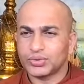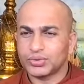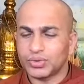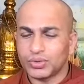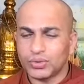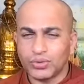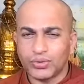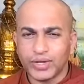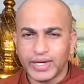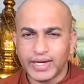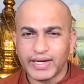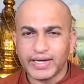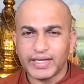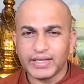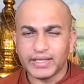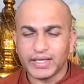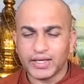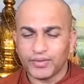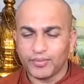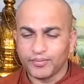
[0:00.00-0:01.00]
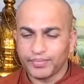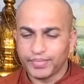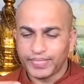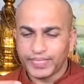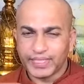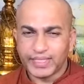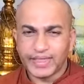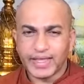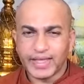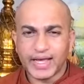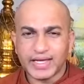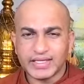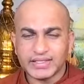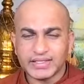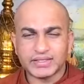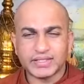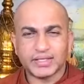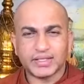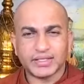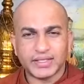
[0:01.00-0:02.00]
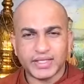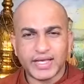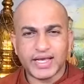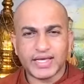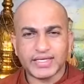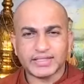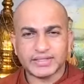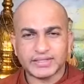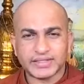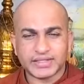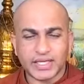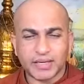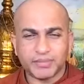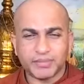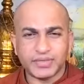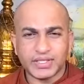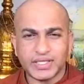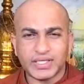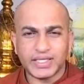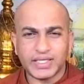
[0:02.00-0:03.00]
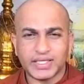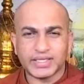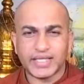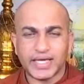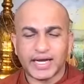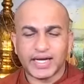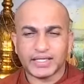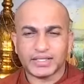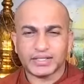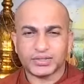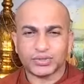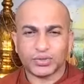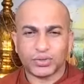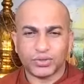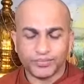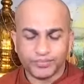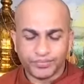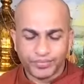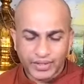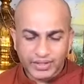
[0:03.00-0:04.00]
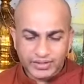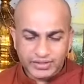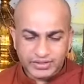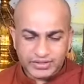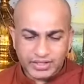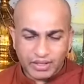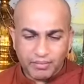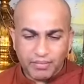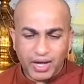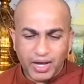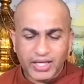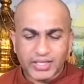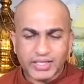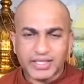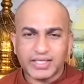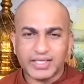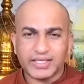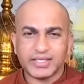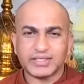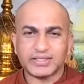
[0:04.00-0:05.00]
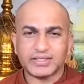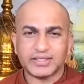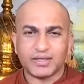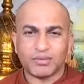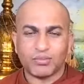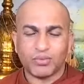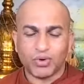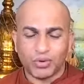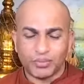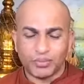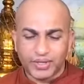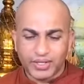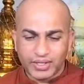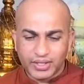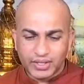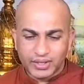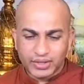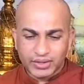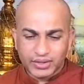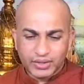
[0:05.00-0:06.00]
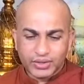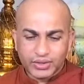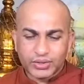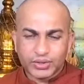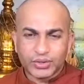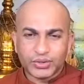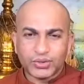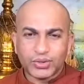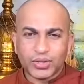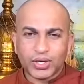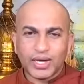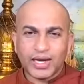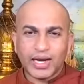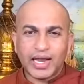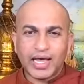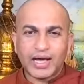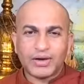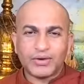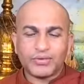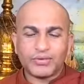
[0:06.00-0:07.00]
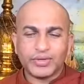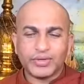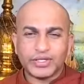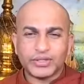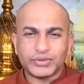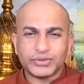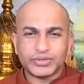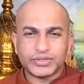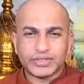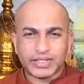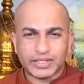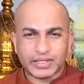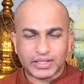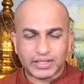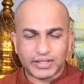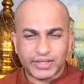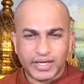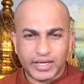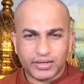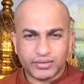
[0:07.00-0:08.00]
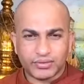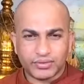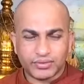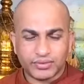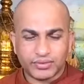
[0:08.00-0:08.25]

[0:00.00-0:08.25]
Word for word: throw anything there is a, there is something in that so Samadhi is the moment you allow it to settle down